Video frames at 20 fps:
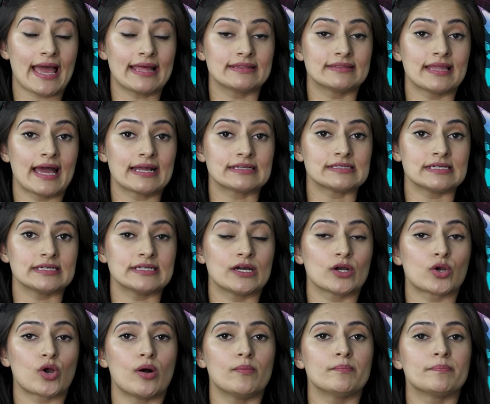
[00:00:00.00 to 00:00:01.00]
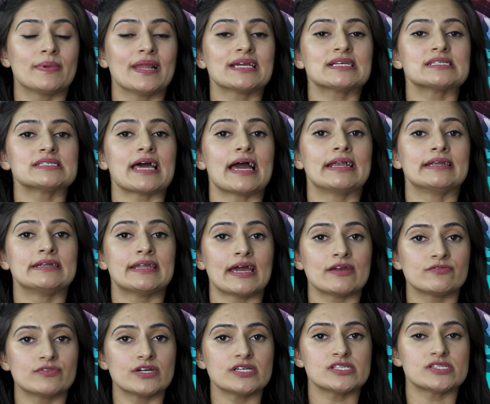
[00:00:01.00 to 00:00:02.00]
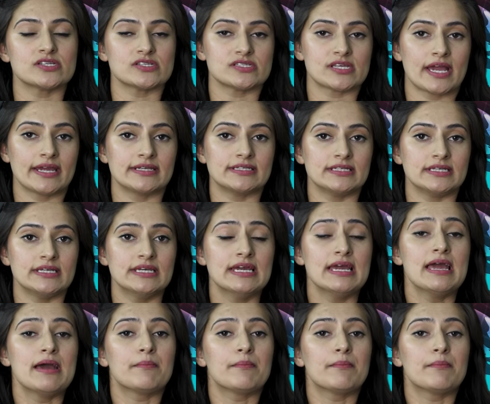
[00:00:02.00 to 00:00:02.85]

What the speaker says: and that in a complex and diverse society,